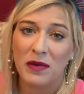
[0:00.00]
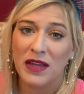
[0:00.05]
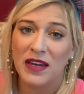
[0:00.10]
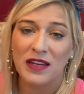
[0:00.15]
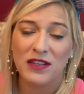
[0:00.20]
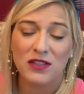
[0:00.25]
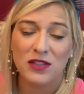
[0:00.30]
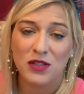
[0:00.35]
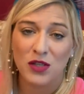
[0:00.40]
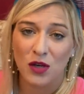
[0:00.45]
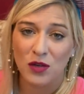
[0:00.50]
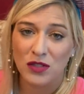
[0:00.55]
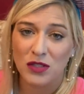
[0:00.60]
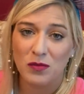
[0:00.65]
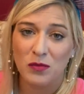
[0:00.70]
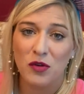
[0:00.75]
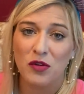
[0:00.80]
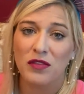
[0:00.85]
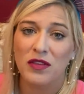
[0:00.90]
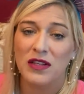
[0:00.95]
It is so
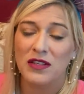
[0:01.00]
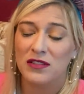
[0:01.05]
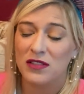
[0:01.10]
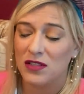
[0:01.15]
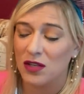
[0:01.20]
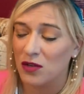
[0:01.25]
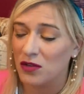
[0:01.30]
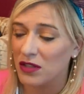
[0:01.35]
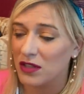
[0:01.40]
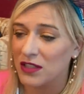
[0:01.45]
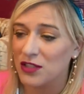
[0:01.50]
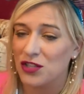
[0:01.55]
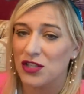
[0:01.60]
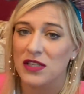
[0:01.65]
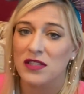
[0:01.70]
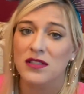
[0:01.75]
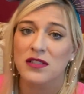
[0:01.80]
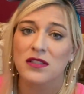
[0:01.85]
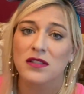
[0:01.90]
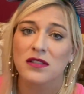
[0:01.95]
smooth and so
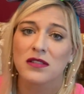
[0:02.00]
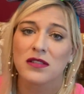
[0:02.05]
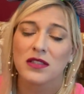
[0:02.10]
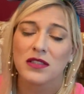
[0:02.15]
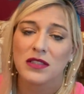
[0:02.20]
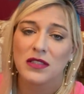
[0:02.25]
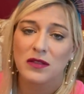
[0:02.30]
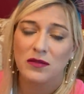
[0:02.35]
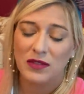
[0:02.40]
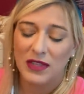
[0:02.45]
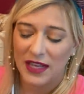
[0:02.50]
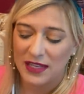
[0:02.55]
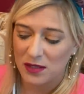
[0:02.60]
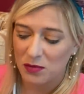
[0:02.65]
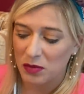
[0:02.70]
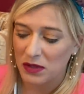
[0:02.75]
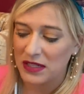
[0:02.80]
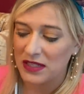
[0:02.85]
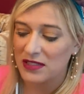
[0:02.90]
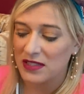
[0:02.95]
delicious. Yes,
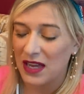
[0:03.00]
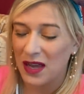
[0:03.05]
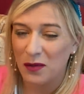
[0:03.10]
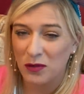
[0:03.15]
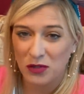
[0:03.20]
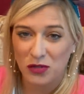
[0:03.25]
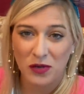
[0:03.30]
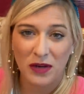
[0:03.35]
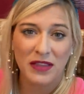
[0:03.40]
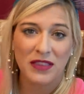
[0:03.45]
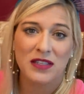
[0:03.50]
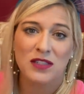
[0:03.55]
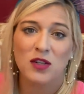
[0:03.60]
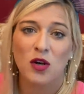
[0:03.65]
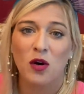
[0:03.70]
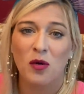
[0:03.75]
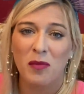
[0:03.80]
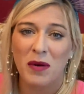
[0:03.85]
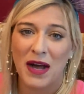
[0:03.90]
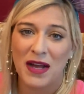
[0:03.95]
please, I will drink this
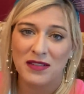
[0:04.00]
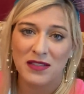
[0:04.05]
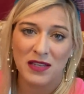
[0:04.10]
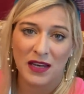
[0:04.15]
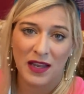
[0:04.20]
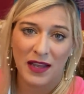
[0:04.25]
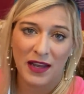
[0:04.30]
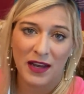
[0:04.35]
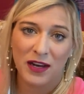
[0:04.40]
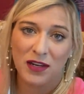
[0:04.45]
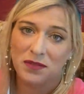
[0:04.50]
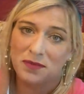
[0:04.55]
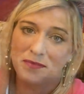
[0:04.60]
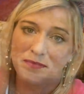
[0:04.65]
whole pot sitting here.